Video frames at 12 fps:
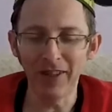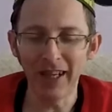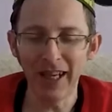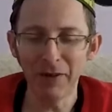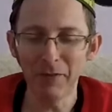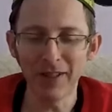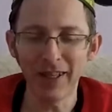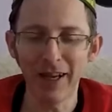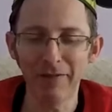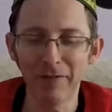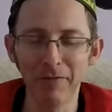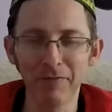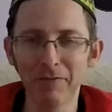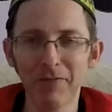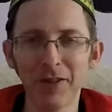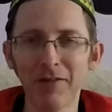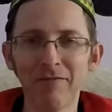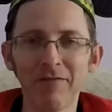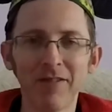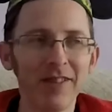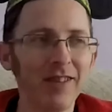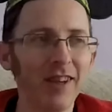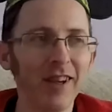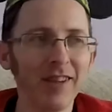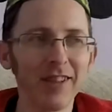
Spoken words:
It was there from, I